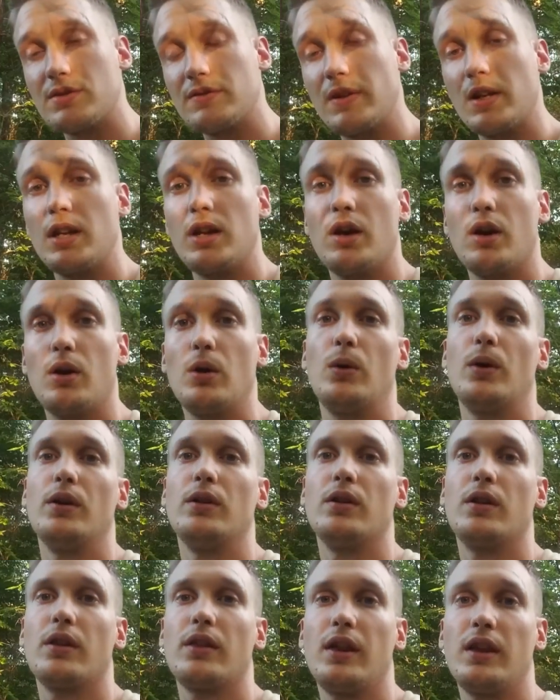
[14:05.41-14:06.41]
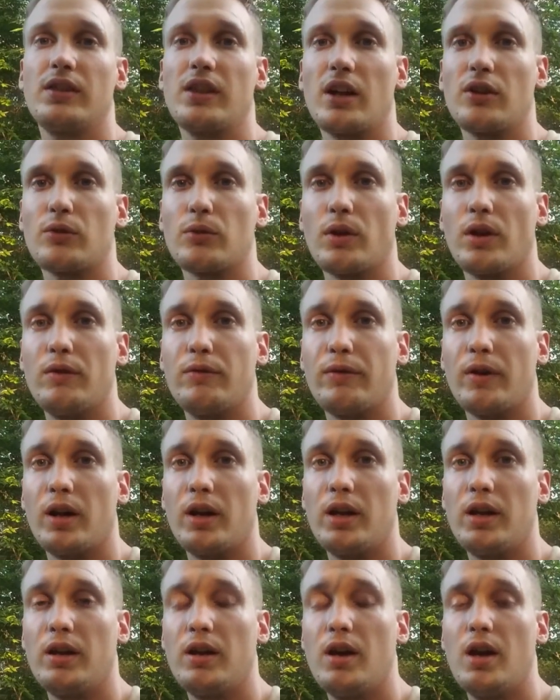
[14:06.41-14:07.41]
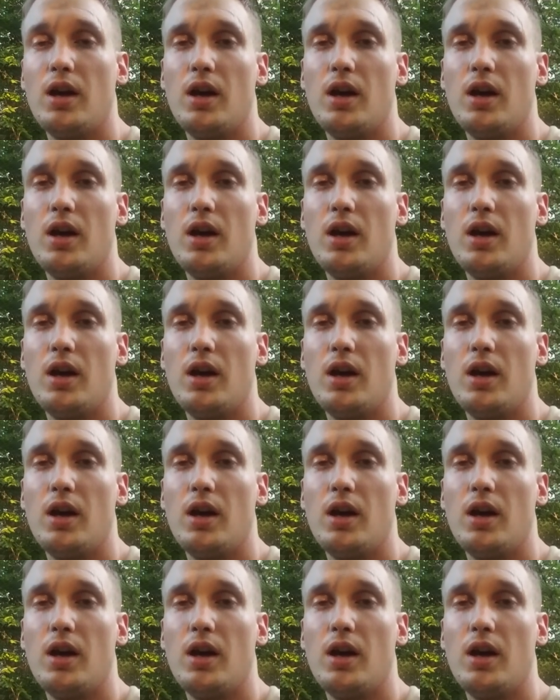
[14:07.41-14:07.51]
video and think that's really funny.